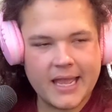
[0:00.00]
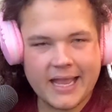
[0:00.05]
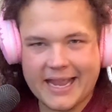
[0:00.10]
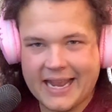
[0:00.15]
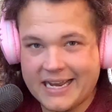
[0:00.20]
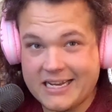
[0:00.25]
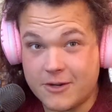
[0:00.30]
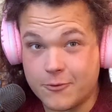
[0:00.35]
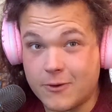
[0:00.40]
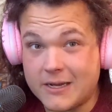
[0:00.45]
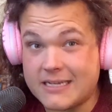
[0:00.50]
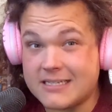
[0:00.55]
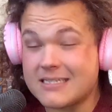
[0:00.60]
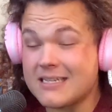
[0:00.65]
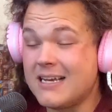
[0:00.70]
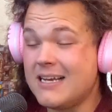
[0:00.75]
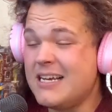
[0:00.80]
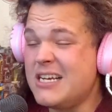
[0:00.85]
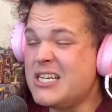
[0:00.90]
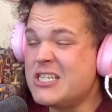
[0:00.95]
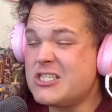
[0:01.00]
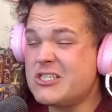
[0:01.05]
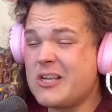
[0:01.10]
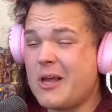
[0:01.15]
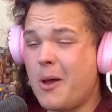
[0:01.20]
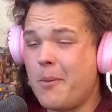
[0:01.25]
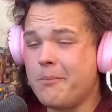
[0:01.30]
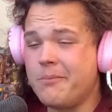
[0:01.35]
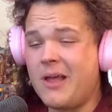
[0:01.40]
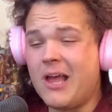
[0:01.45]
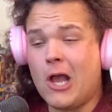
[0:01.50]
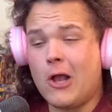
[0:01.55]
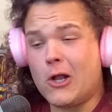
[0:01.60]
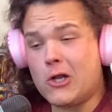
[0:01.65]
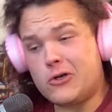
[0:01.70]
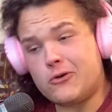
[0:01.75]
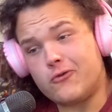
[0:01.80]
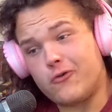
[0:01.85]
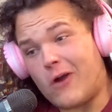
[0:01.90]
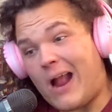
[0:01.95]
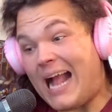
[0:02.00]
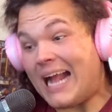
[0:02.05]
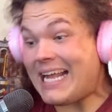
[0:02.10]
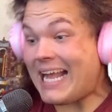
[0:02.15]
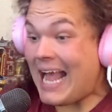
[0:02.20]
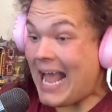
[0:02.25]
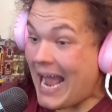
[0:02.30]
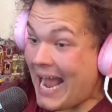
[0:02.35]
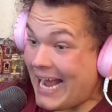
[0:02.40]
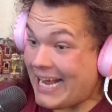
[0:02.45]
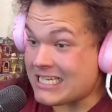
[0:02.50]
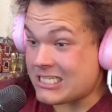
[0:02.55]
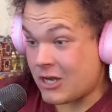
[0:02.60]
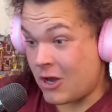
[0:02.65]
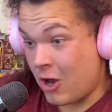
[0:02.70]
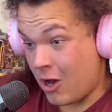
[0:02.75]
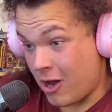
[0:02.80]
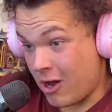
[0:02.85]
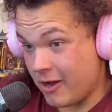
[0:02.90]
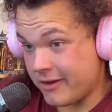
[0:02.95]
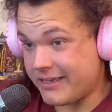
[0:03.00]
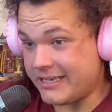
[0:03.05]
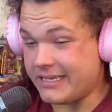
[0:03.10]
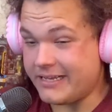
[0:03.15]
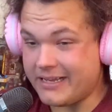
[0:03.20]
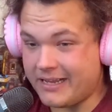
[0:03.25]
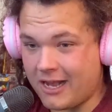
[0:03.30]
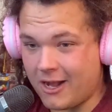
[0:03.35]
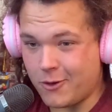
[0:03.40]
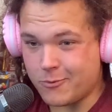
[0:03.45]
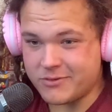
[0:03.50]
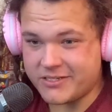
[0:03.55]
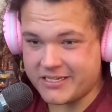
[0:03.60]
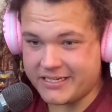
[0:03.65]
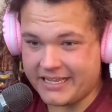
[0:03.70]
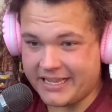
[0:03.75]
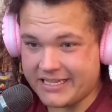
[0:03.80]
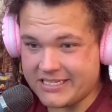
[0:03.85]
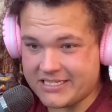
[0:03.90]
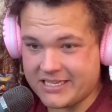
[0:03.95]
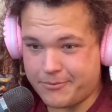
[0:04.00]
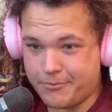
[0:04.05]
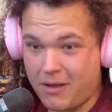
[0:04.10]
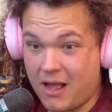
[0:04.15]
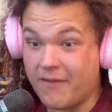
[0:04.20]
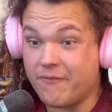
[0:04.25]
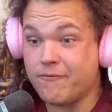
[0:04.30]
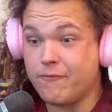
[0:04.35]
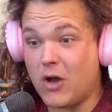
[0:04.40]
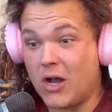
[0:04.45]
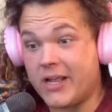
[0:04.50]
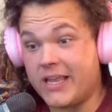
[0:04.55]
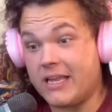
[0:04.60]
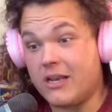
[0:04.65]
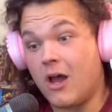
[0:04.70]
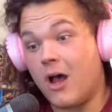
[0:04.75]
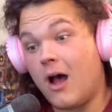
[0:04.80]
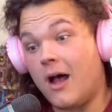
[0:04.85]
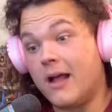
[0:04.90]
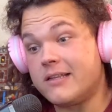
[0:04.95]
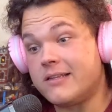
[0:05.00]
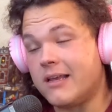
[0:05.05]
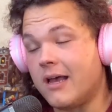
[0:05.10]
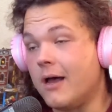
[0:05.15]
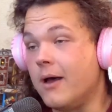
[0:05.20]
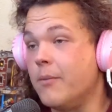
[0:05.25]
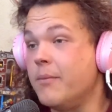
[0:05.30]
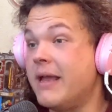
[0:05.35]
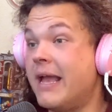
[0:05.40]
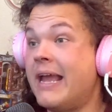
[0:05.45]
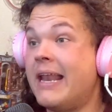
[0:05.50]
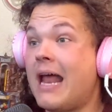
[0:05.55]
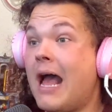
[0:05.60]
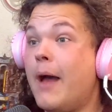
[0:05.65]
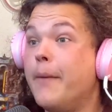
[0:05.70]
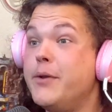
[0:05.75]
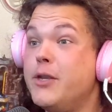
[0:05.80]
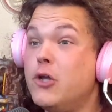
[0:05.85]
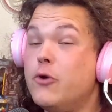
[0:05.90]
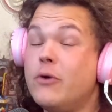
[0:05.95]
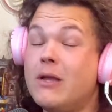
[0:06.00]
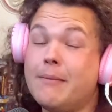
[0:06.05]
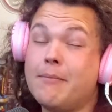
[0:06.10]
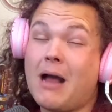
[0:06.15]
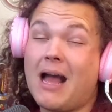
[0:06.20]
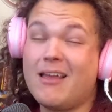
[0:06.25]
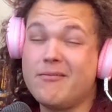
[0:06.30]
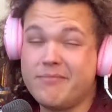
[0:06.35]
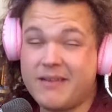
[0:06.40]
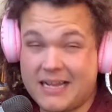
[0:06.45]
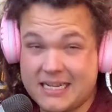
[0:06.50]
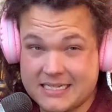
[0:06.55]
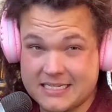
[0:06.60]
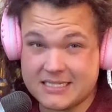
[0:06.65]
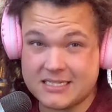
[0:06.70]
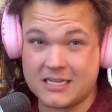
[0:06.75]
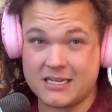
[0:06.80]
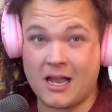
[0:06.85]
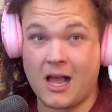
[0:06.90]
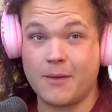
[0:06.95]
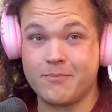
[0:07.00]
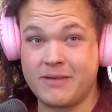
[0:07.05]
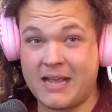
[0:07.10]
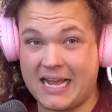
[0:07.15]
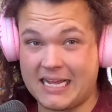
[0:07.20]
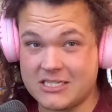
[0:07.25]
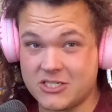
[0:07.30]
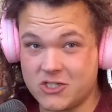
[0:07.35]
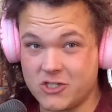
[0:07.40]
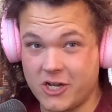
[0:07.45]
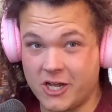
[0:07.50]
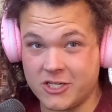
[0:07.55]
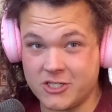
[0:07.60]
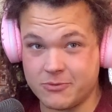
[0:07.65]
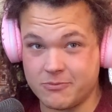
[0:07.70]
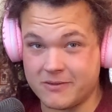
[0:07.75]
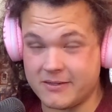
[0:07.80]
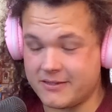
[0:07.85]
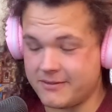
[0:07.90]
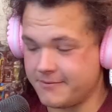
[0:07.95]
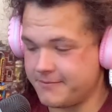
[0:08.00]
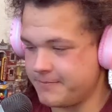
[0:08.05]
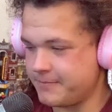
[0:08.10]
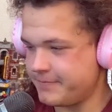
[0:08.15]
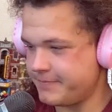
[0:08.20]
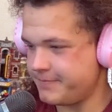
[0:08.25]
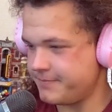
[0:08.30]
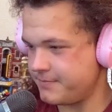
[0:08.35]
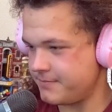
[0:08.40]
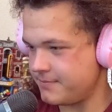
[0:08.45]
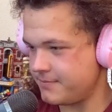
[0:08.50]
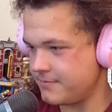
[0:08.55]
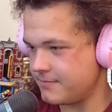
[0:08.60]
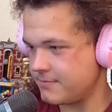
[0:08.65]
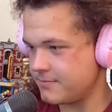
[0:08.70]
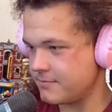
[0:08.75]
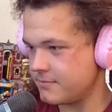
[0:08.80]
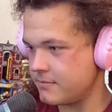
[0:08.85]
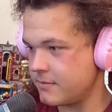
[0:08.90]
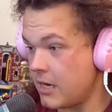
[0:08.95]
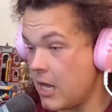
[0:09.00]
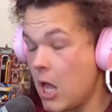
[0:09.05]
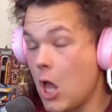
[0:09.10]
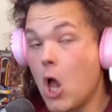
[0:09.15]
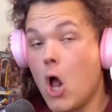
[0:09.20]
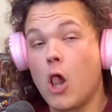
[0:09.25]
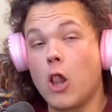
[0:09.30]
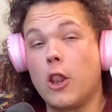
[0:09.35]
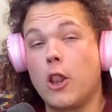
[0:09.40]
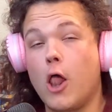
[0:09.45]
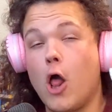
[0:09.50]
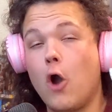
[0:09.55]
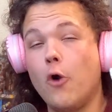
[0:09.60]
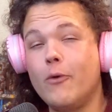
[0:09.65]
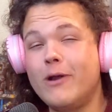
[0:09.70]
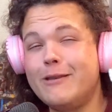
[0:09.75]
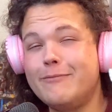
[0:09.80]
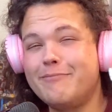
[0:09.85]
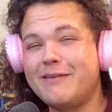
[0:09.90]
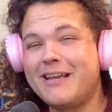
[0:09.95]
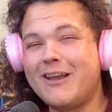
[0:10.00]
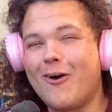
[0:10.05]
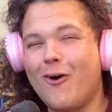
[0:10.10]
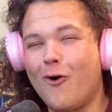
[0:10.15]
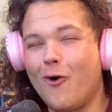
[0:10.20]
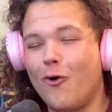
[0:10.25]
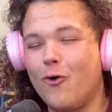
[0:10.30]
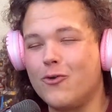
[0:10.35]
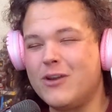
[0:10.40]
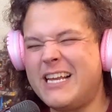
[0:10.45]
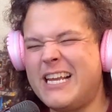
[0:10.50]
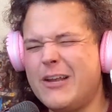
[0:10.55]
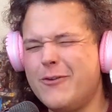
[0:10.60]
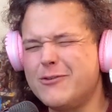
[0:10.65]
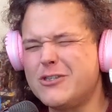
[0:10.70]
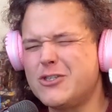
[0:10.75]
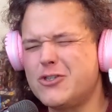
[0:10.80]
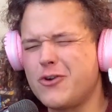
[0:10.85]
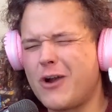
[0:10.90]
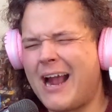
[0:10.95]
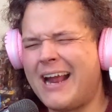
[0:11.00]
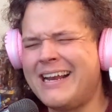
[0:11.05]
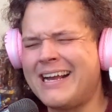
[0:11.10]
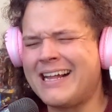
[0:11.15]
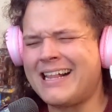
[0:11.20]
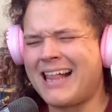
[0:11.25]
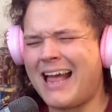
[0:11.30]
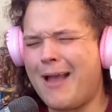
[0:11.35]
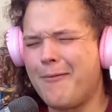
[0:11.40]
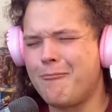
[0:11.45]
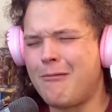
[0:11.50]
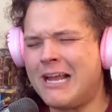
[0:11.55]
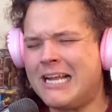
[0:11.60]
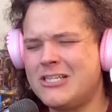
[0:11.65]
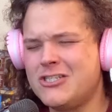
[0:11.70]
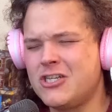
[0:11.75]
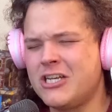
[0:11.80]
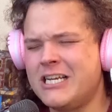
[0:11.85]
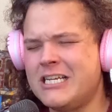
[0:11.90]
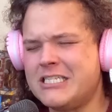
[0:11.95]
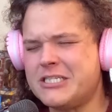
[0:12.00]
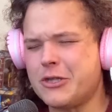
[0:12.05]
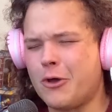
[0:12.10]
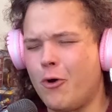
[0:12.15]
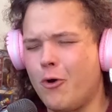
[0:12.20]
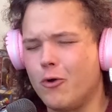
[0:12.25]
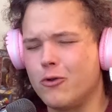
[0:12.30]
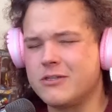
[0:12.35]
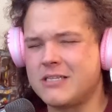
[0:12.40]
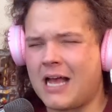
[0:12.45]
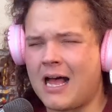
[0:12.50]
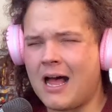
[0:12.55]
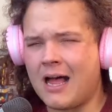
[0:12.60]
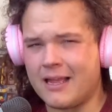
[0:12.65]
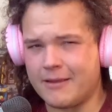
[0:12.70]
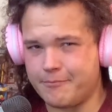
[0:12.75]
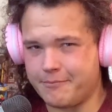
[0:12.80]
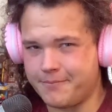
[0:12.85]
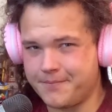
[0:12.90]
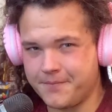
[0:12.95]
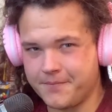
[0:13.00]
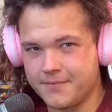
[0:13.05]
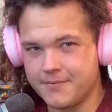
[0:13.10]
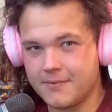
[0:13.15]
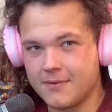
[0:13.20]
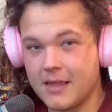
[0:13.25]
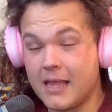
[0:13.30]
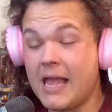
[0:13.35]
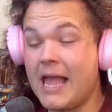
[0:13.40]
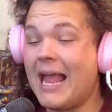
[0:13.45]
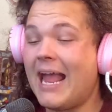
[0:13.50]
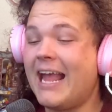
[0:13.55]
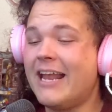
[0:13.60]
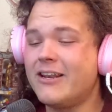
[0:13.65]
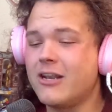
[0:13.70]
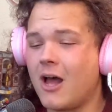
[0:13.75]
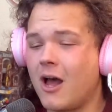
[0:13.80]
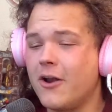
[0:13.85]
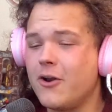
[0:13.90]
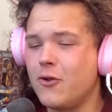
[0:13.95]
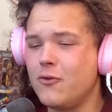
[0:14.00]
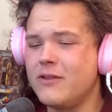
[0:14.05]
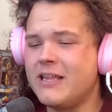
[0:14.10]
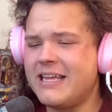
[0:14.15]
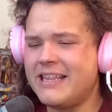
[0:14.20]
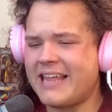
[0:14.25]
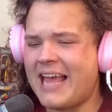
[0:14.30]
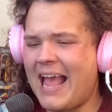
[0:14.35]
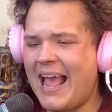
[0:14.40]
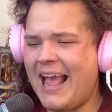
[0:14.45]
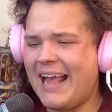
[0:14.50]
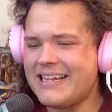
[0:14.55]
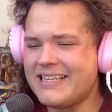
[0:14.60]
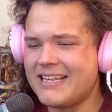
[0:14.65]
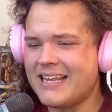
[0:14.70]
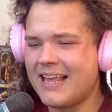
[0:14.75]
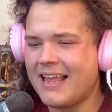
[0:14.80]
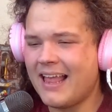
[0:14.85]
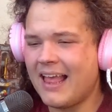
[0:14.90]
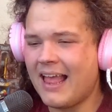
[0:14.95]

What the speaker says: Anyways, some crack-a-ass honky comes and gets in my fucking hot tub, and I'm doing my best to not pass judgment. Lo and behold, he was trying to clap my cheeks the whole time. And not only that,